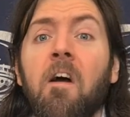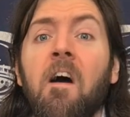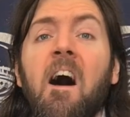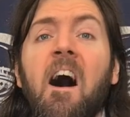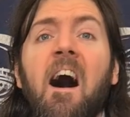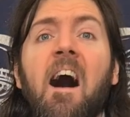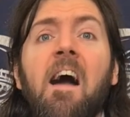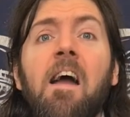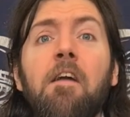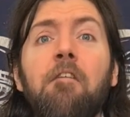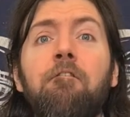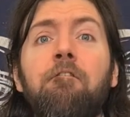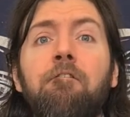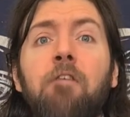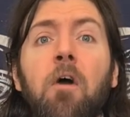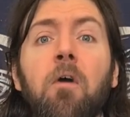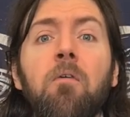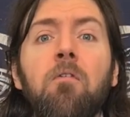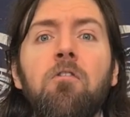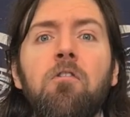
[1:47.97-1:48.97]
I
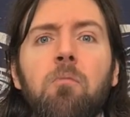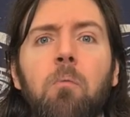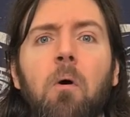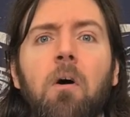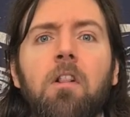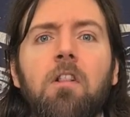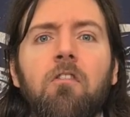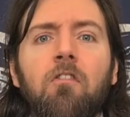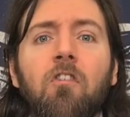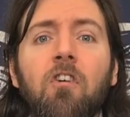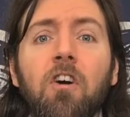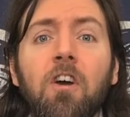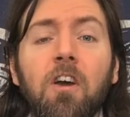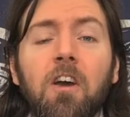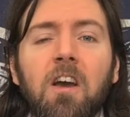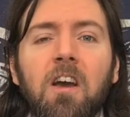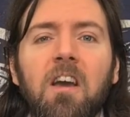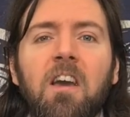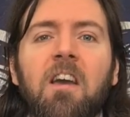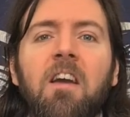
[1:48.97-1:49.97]
found one,
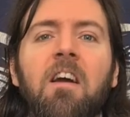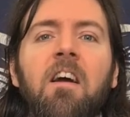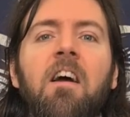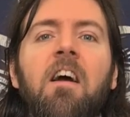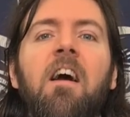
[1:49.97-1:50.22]
look!